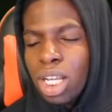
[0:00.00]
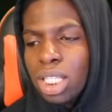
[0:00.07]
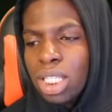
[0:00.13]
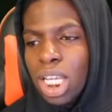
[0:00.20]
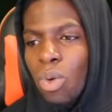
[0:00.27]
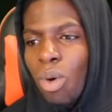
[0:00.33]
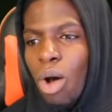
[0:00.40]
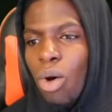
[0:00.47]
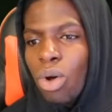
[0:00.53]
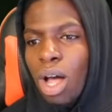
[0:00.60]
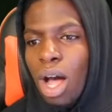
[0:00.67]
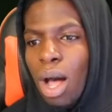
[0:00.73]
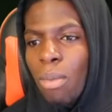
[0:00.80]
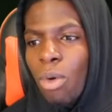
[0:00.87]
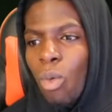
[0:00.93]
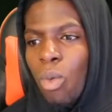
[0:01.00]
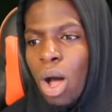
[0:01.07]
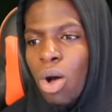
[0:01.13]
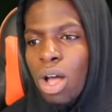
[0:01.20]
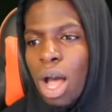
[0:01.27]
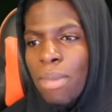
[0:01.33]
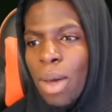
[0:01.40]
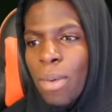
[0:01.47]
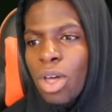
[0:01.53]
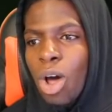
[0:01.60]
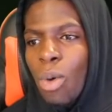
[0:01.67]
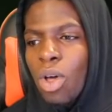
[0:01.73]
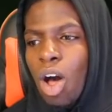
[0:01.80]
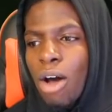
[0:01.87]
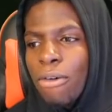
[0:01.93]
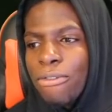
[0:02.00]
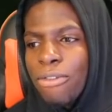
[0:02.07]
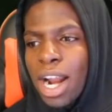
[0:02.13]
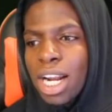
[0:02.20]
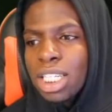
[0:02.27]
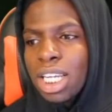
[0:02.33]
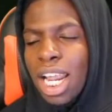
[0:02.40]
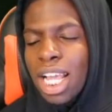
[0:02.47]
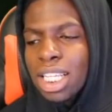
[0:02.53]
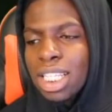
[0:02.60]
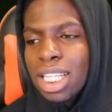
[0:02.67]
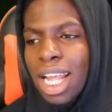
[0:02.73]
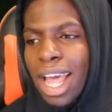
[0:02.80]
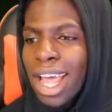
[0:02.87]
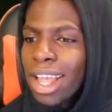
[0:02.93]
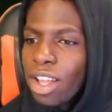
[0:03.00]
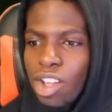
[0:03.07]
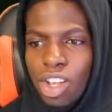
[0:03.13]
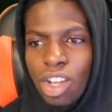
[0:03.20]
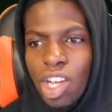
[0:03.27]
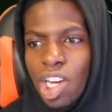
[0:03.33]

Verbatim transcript: Titty, welcome. Welcome. There we go. We got our French links there.